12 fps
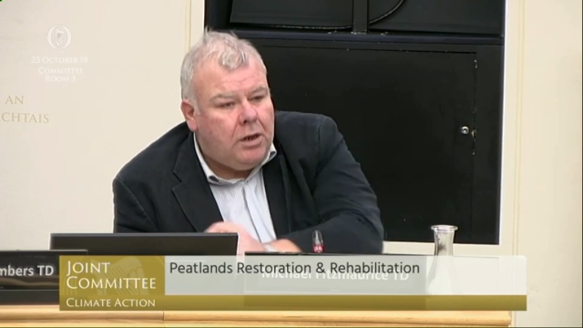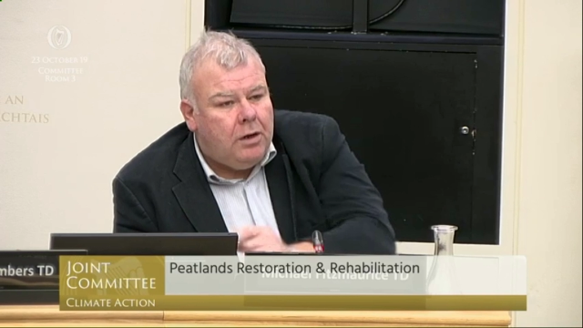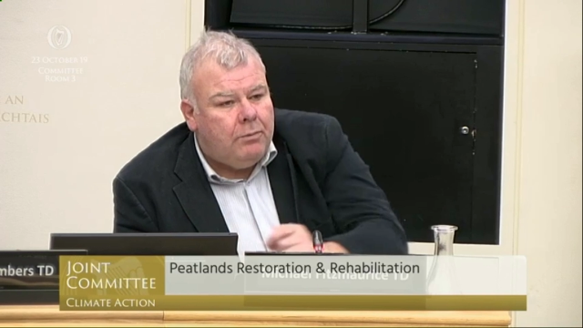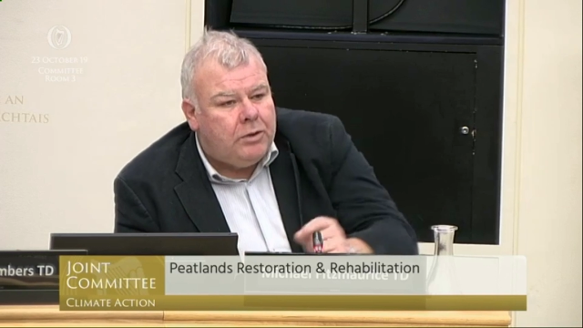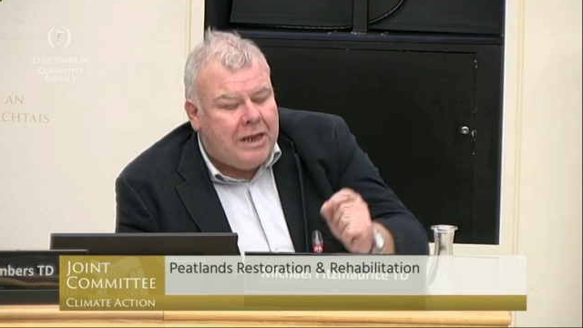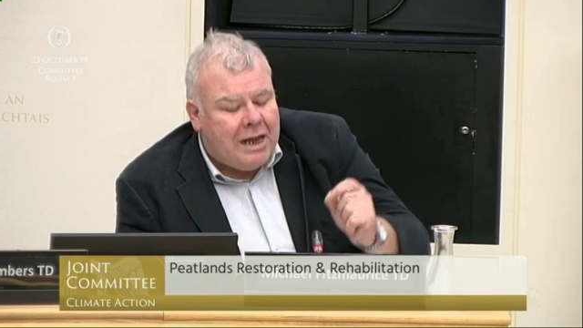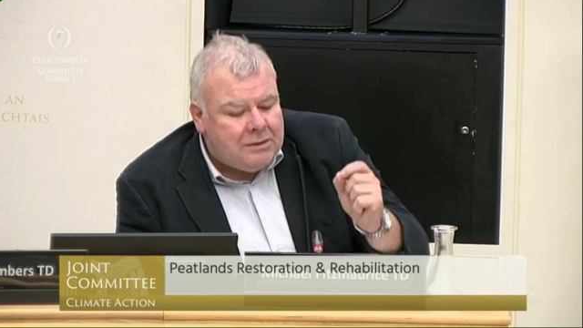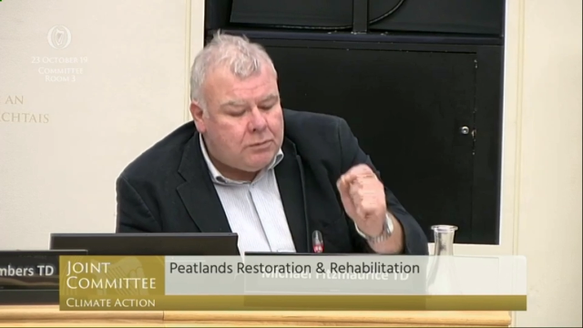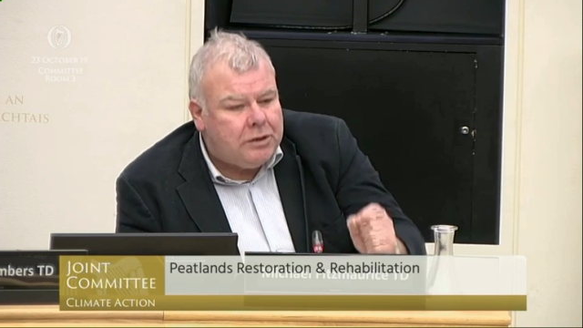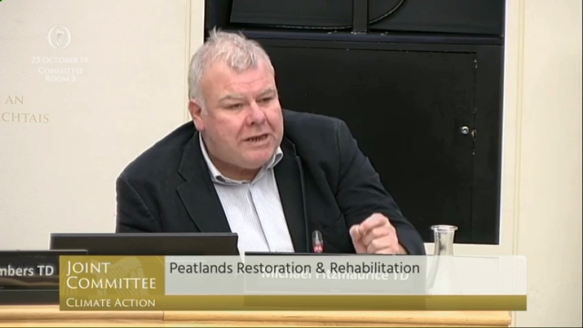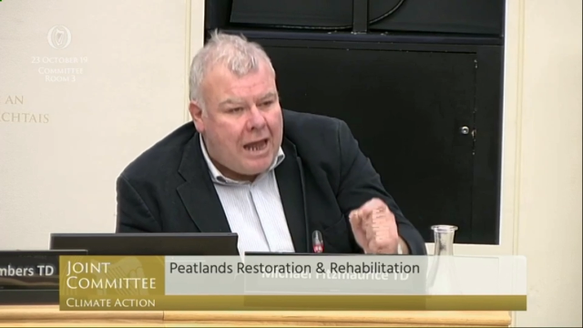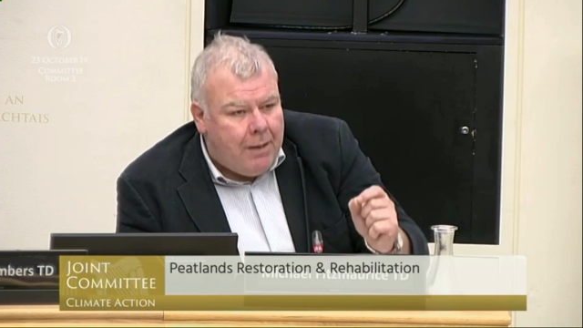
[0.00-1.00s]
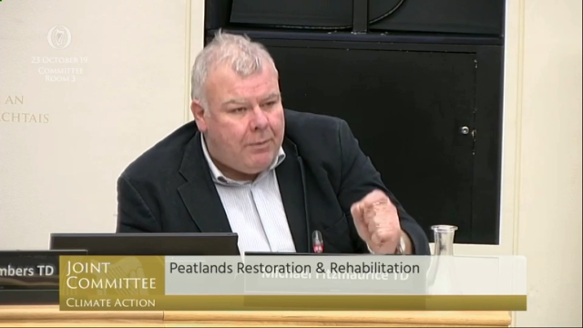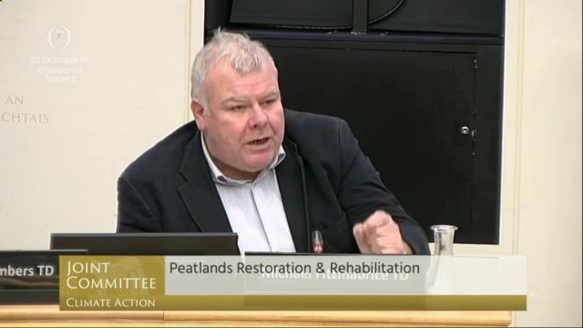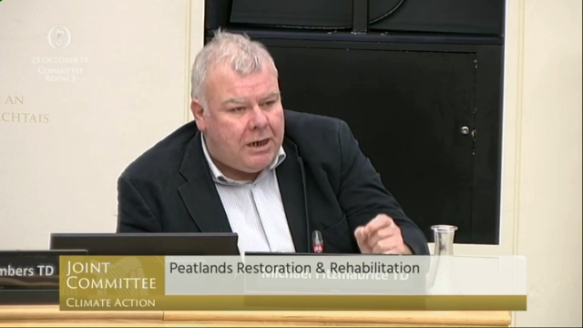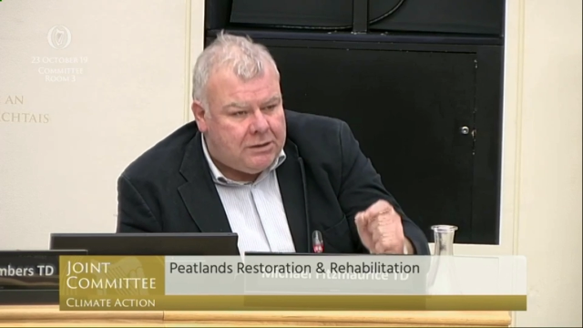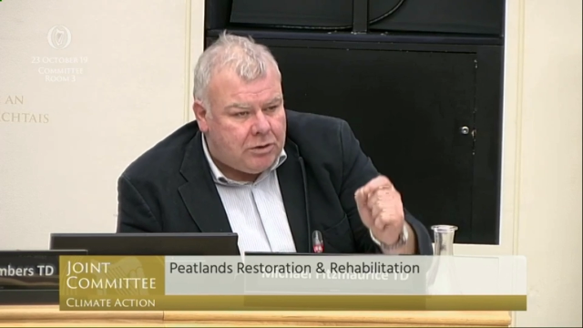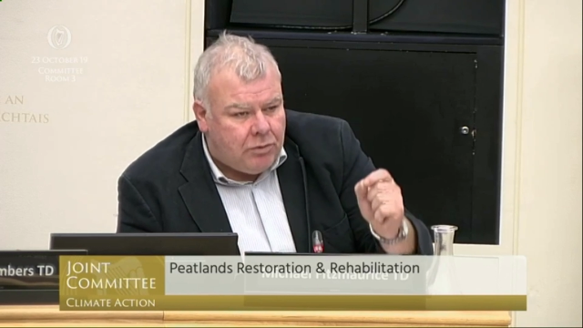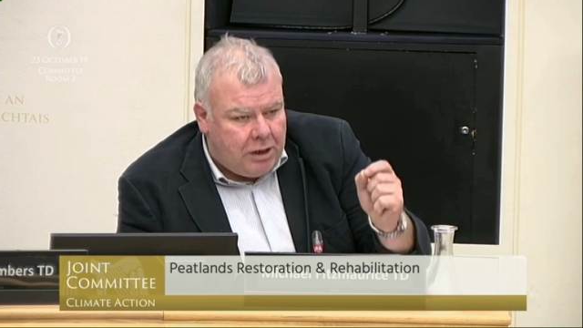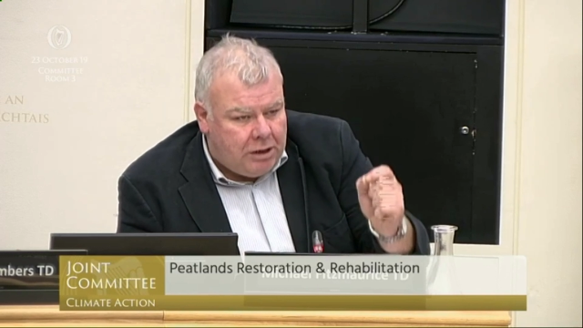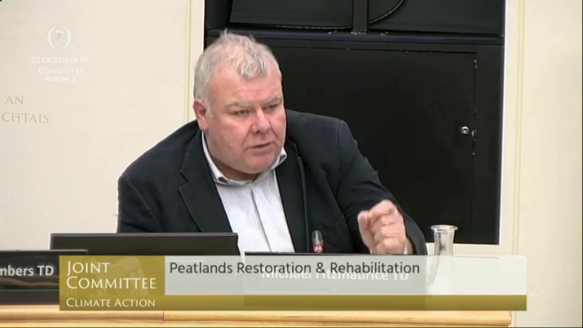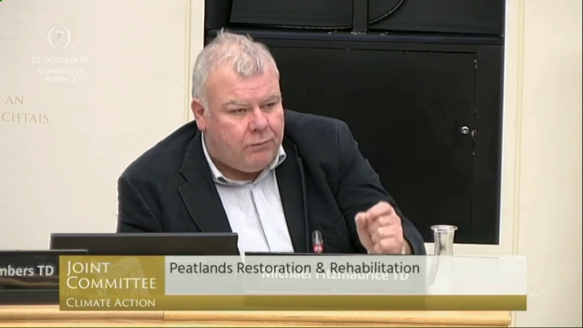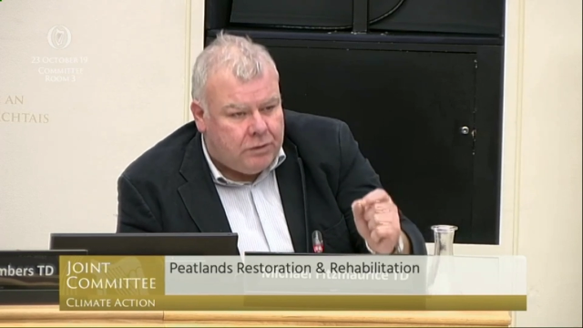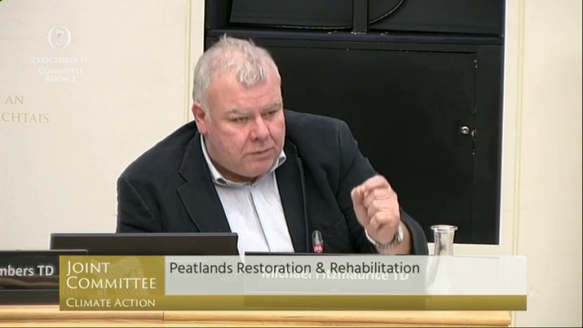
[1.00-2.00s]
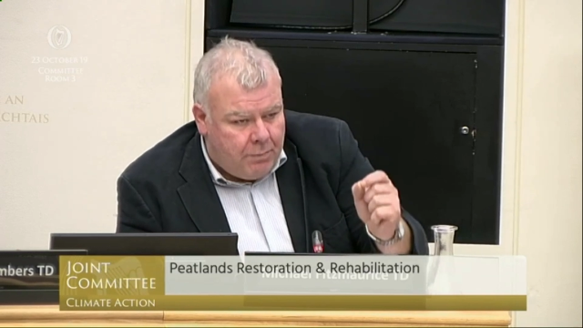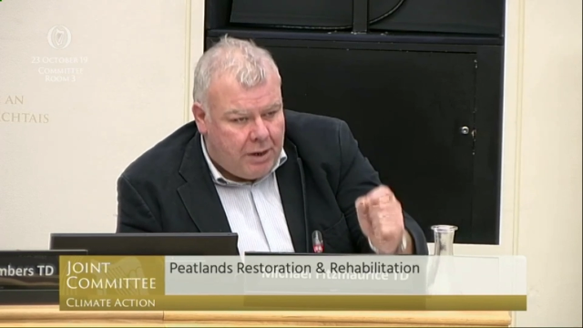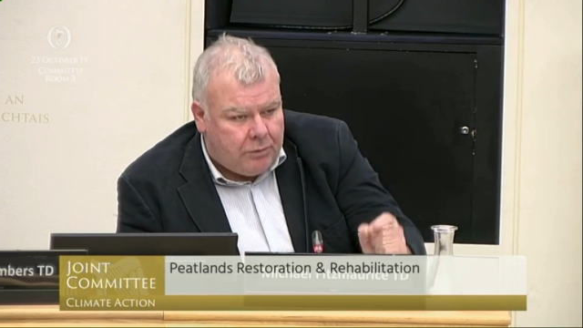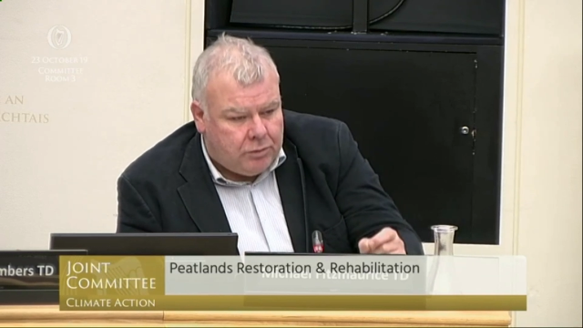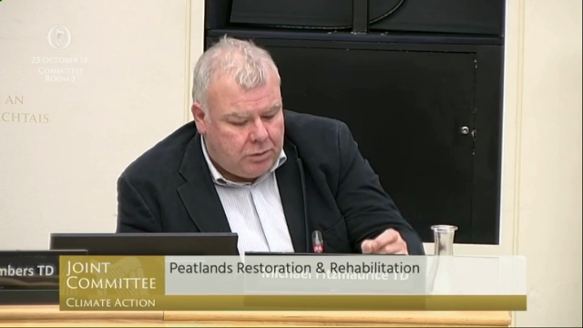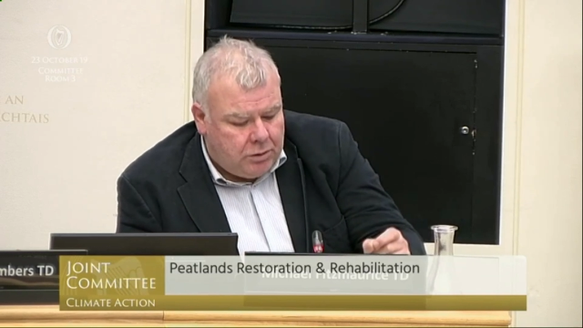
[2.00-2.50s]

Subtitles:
But that's what the Habitats Directive was about.